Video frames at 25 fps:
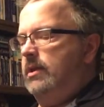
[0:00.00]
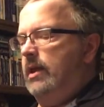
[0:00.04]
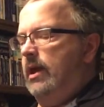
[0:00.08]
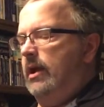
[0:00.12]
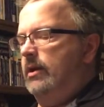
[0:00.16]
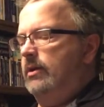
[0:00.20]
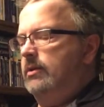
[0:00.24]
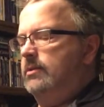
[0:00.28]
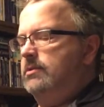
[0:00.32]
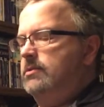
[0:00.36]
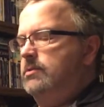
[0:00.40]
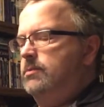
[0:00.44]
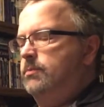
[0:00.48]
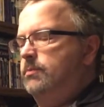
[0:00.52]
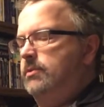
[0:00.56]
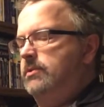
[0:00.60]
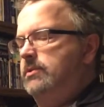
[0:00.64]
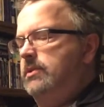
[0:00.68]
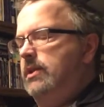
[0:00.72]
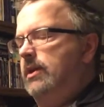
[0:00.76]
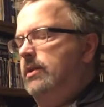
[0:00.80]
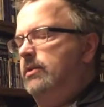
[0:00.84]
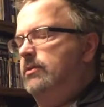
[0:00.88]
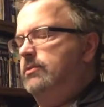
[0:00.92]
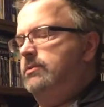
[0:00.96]
carrots,
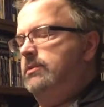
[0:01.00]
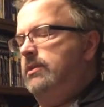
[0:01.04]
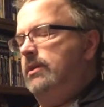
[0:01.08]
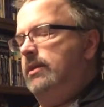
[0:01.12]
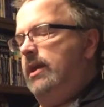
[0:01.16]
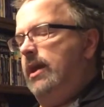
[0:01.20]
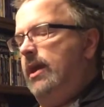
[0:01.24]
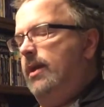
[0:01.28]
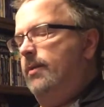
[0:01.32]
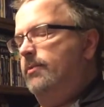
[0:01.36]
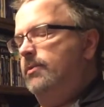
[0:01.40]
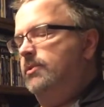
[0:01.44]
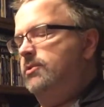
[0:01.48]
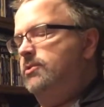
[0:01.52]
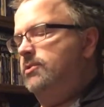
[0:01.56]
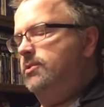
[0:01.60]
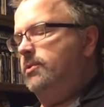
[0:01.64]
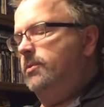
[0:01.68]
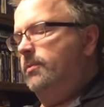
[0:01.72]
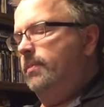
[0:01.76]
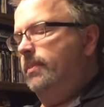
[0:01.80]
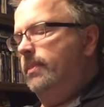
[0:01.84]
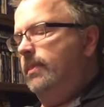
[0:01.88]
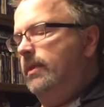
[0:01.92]
potatoes, and cabbage.